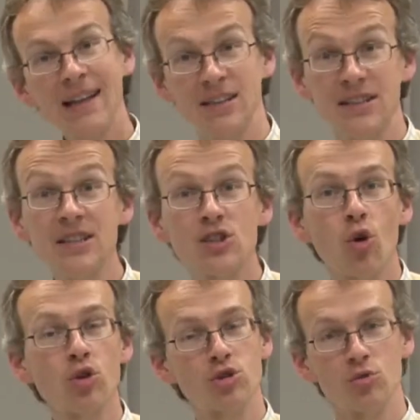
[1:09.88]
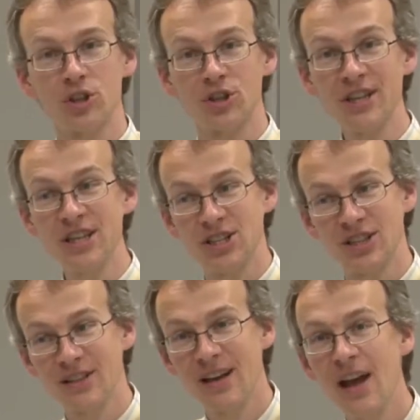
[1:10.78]
And this is also the
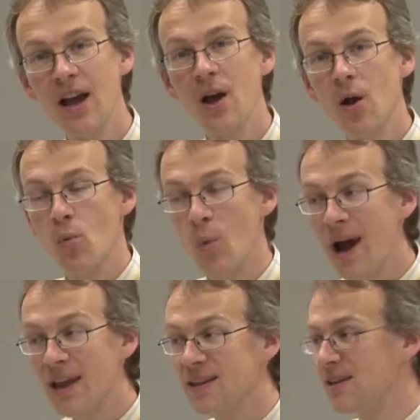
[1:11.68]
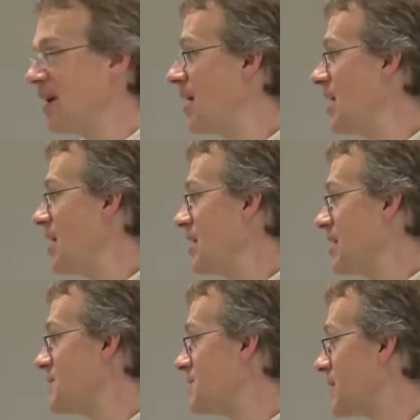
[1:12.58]
reason why,
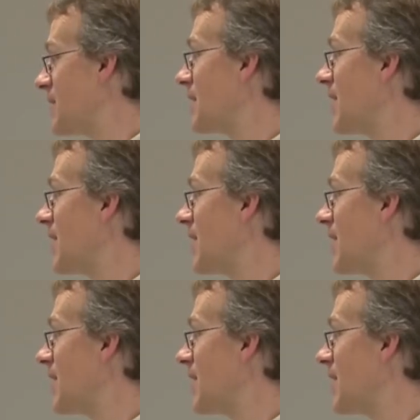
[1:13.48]
if